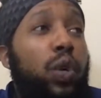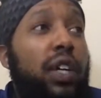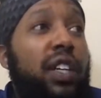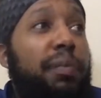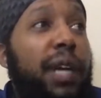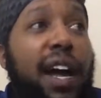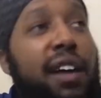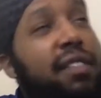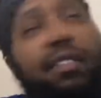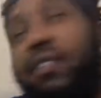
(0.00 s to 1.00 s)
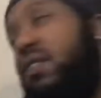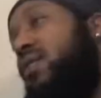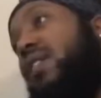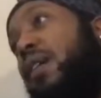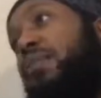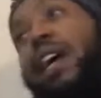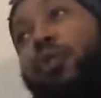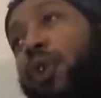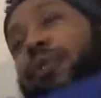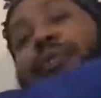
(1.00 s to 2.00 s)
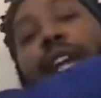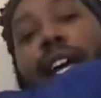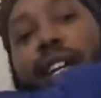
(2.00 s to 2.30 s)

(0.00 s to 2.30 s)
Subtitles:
give me. I'm like Ric Flair,